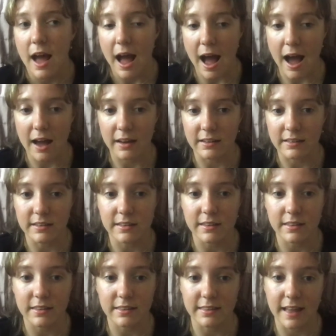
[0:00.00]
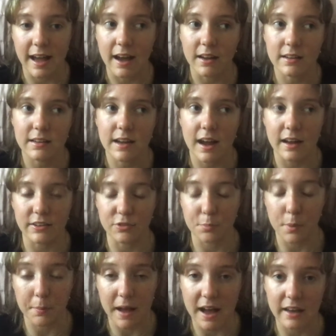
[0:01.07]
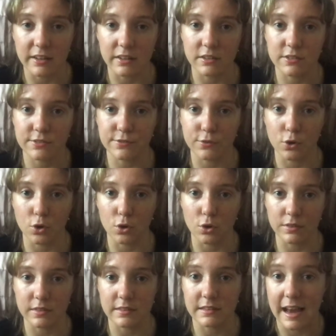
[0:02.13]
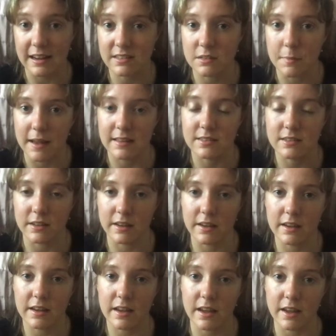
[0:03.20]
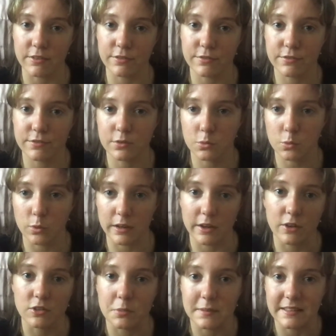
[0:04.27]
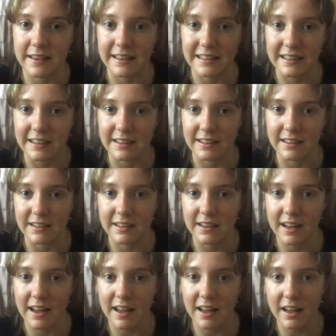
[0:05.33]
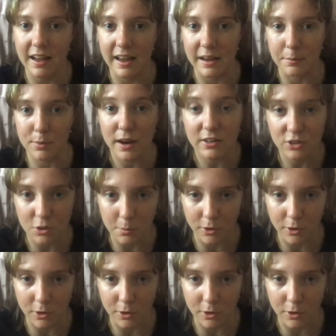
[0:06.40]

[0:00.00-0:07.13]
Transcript: And that kind of prepared us for next semester if we're going to be taking a practical